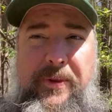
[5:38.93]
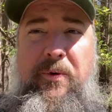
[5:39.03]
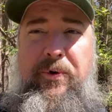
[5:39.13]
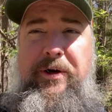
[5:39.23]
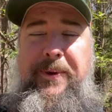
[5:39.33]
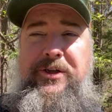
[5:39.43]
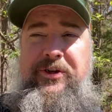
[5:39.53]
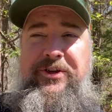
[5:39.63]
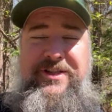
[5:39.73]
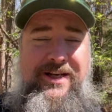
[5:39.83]

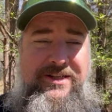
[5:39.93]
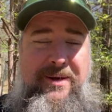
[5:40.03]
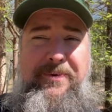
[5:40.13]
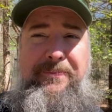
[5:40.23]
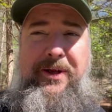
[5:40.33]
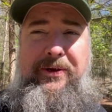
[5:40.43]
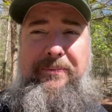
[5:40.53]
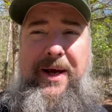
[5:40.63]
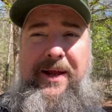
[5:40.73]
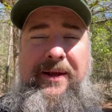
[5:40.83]
this thing is up and milling
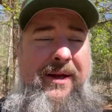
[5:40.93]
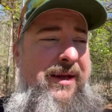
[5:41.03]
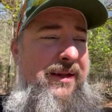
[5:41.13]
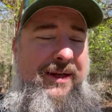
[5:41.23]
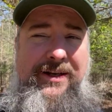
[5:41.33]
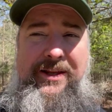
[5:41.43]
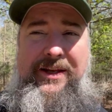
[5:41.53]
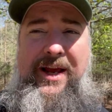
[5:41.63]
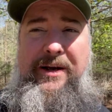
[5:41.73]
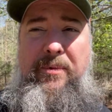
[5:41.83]
by the end of the
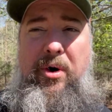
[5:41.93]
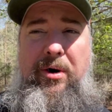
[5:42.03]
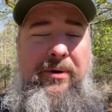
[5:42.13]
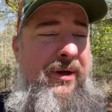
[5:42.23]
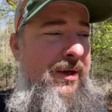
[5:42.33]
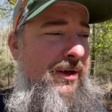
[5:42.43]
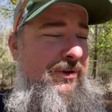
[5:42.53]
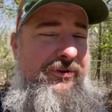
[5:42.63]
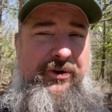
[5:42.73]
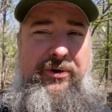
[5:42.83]
day tomorrow.
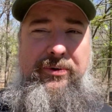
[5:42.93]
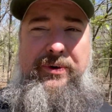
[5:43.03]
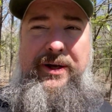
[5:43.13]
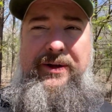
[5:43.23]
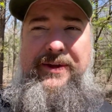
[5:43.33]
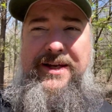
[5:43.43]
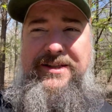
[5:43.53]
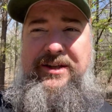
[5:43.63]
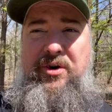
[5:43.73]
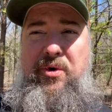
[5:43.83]
So that's
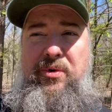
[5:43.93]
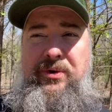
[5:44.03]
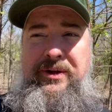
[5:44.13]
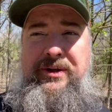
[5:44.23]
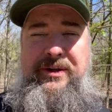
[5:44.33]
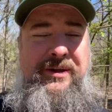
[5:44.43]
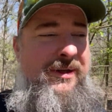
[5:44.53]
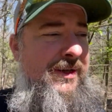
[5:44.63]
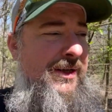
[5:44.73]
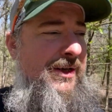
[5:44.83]
the goal.
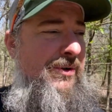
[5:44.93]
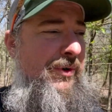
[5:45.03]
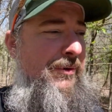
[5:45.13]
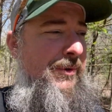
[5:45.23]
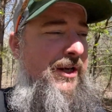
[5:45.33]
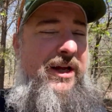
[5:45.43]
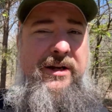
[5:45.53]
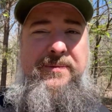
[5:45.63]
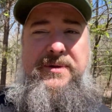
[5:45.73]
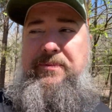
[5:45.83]
We can be cutting
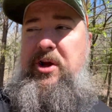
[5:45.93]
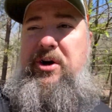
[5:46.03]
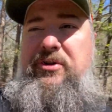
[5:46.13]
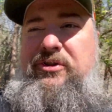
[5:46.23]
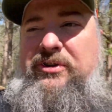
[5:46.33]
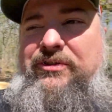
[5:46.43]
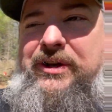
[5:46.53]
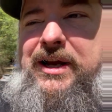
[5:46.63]
up some logs. You can see I